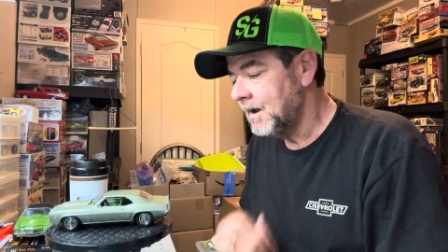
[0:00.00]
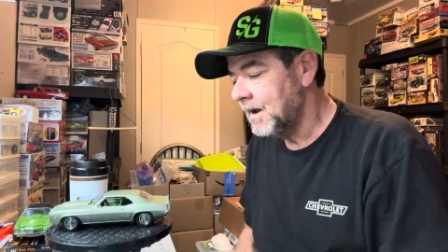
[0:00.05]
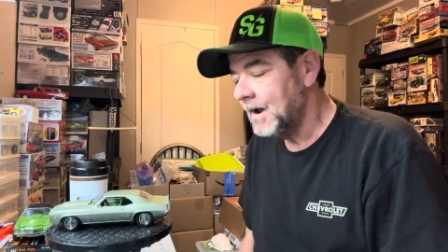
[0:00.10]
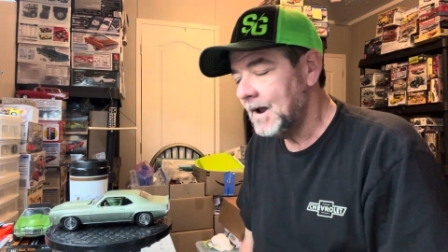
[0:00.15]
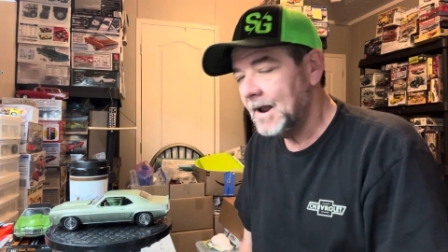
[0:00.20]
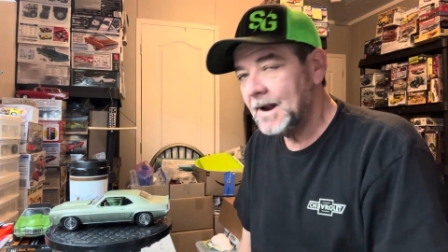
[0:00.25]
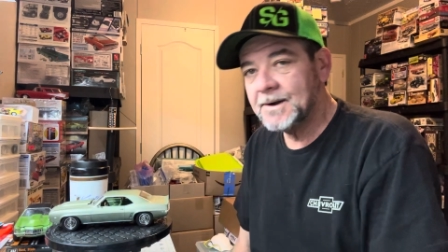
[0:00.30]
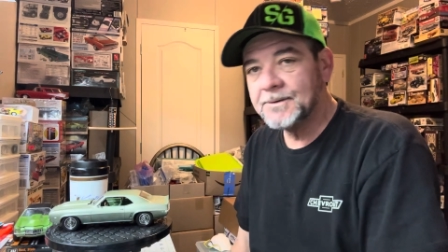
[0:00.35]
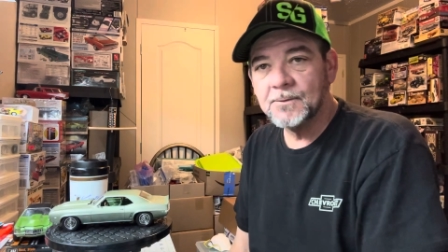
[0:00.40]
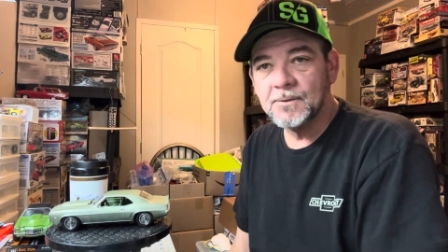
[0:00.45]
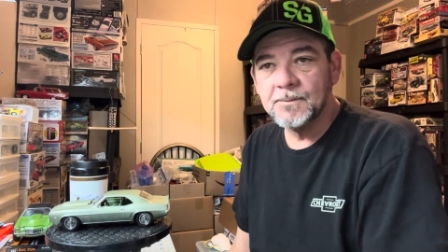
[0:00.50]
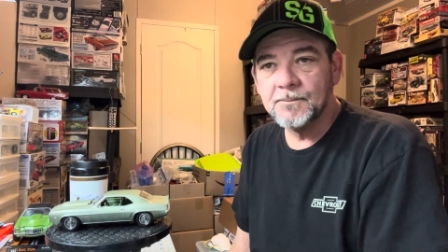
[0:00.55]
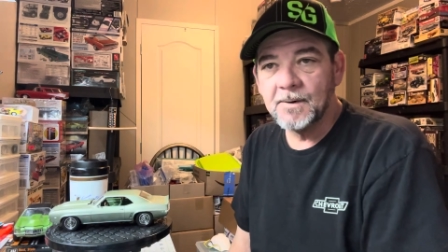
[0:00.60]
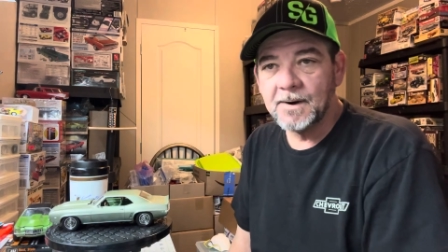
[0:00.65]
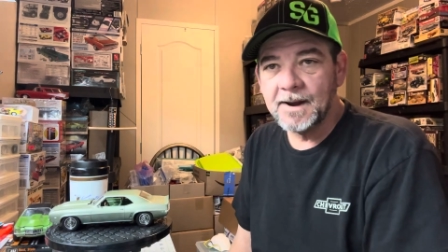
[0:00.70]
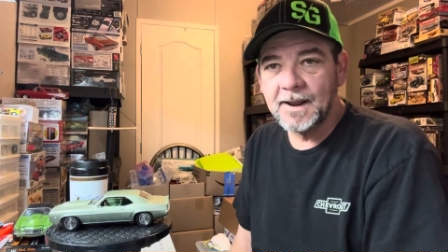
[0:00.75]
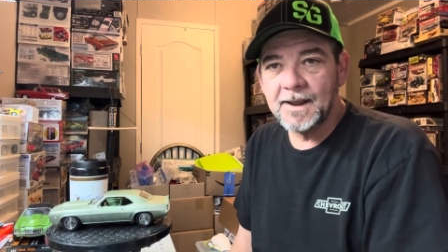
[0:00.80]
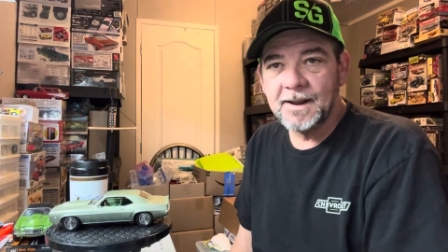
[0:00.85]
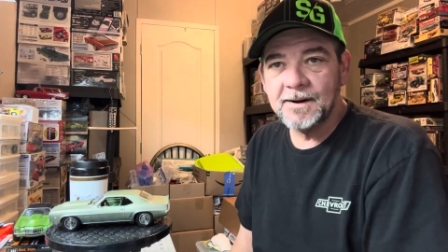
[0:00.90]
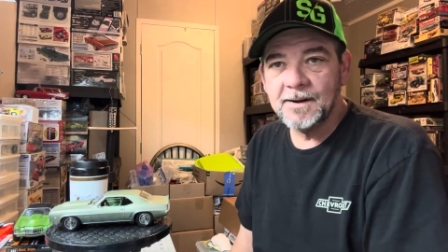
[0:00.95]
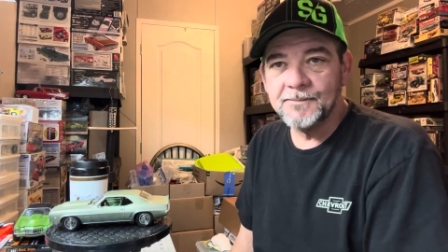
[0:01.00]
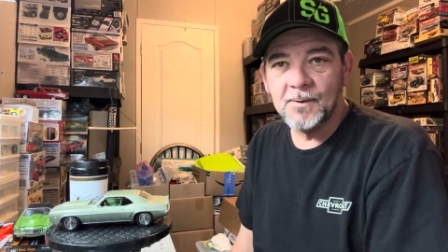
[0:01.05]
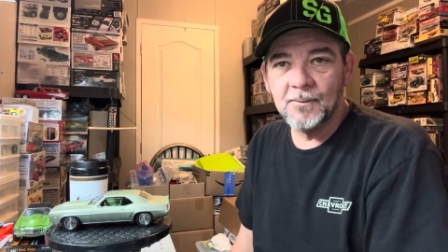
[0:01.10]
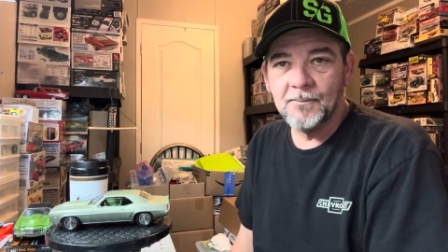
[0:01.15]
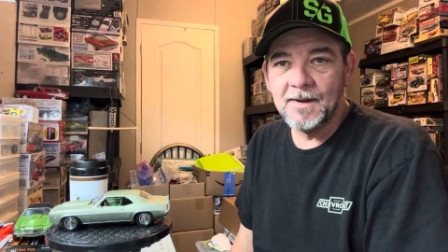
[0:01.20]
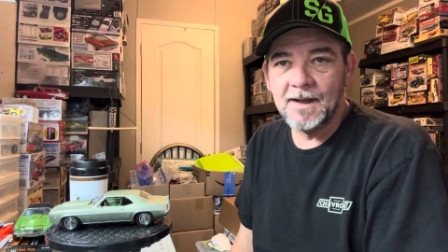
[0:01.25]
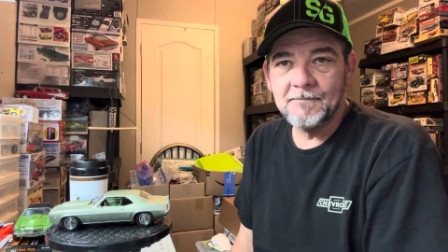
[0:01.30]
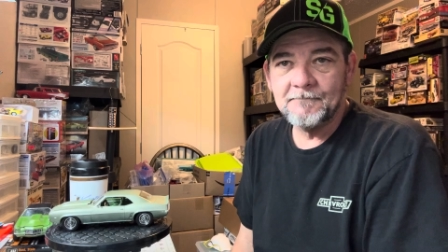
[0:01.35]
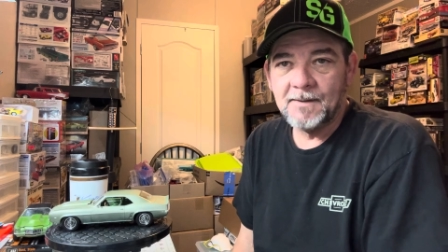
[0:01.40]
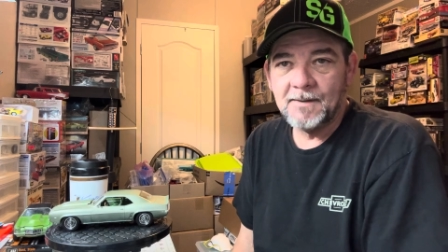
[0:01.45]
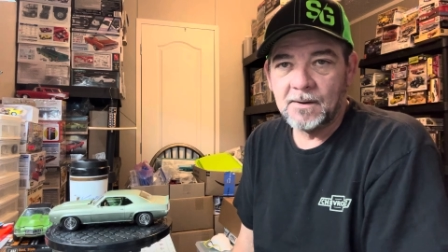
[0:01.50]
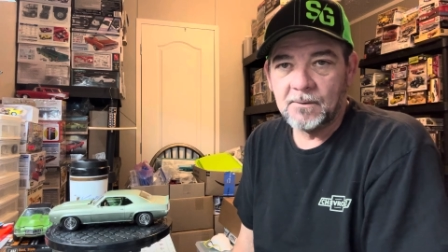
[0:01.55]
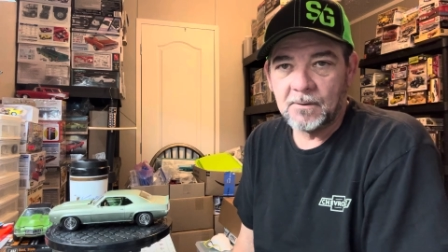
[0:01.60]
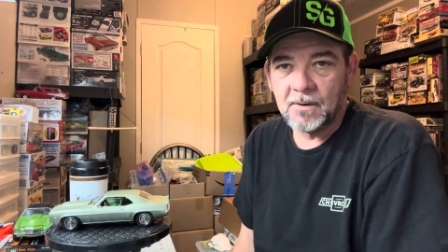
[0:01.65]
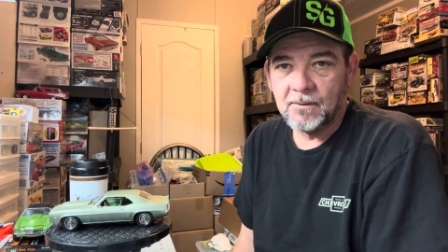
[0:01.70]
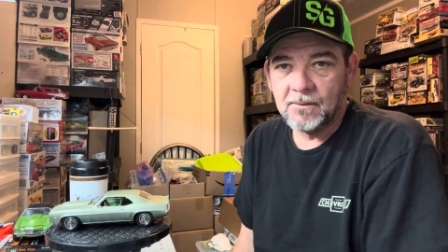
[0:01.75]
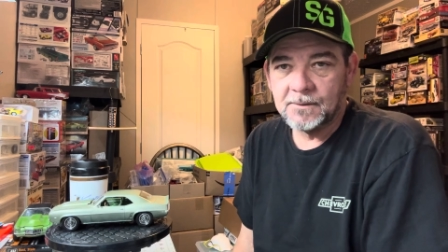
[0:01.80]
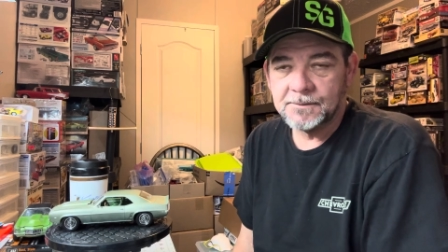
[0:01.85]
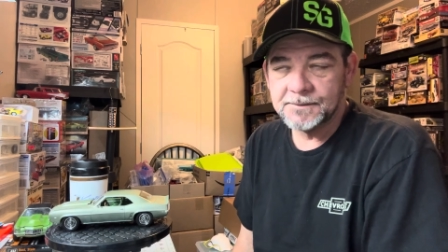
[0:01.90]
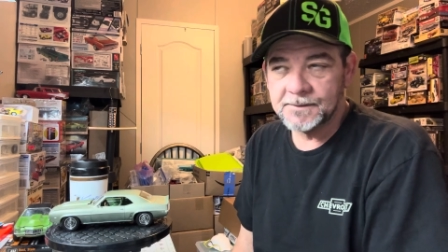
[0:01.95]
I just want to bring that up on my Model
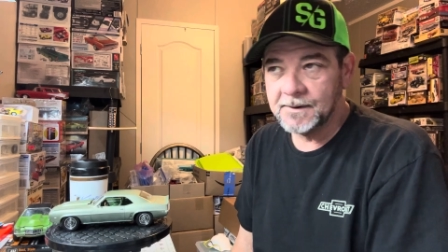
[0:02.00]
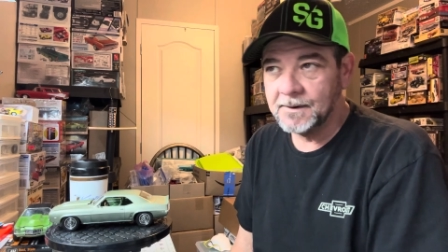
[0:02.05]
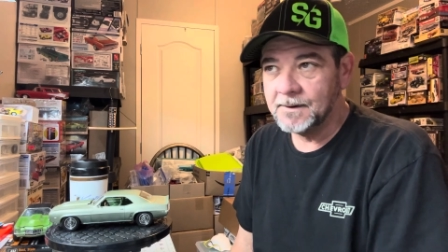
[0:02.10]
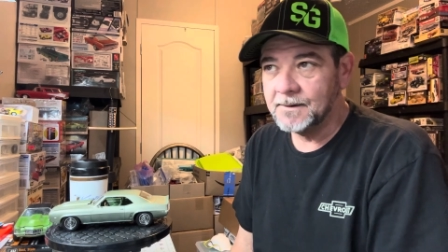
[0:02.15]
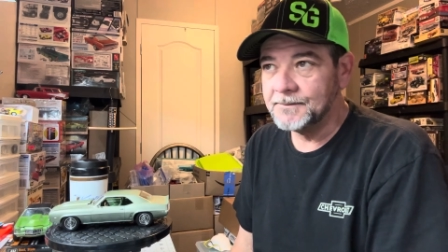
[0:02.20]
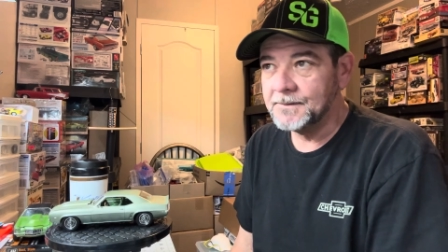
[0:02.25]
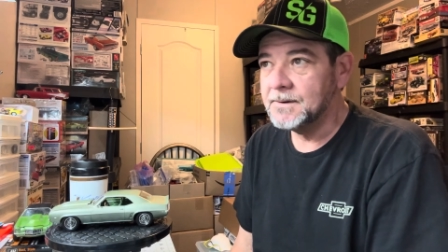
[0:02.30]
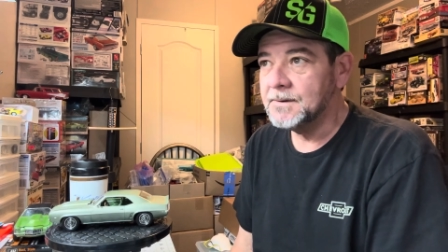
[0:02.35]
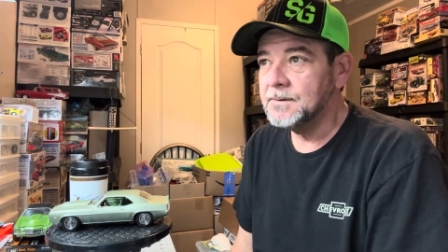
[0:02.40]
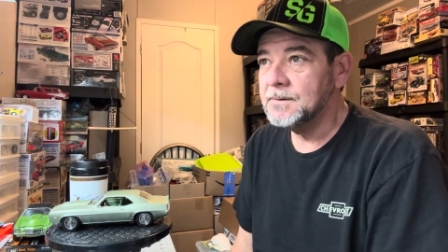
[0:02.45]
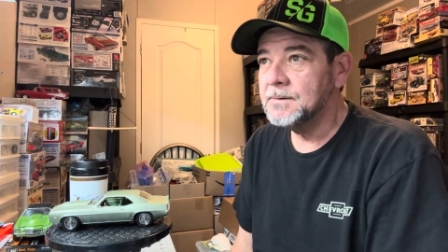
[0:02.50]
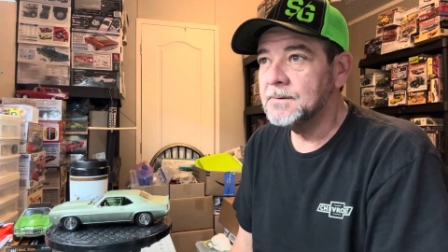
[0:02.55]
Cars and Coffee.